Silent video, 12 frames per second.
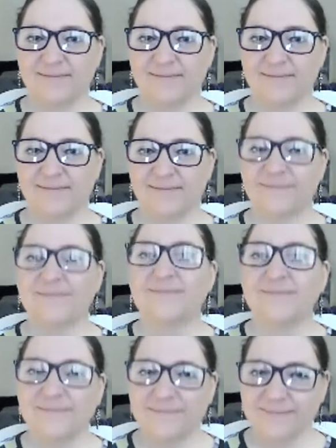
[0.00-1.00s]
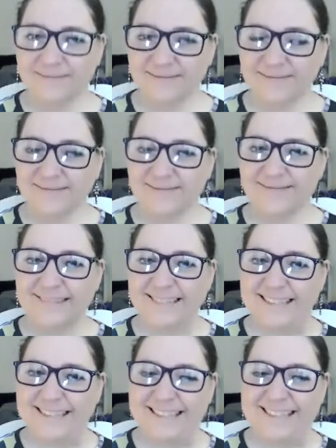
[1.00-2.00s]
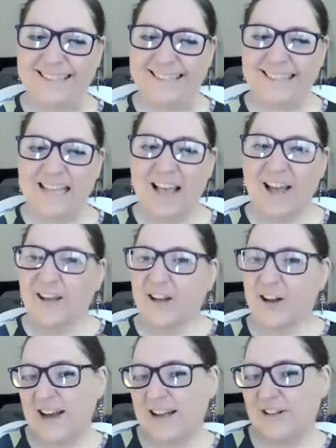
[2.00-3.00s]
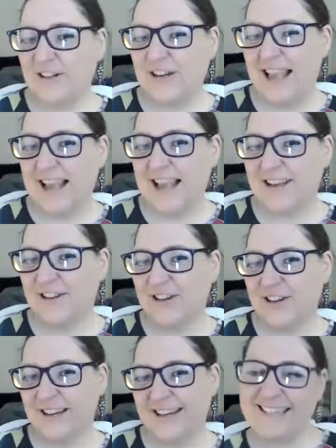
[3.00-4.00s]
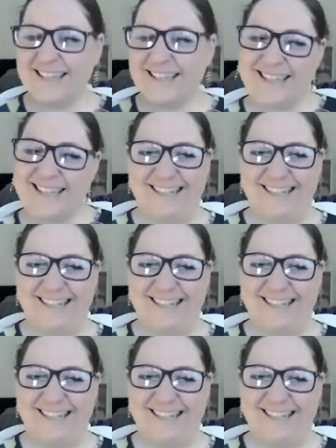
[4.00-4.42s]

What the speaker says: This person isn't speaking.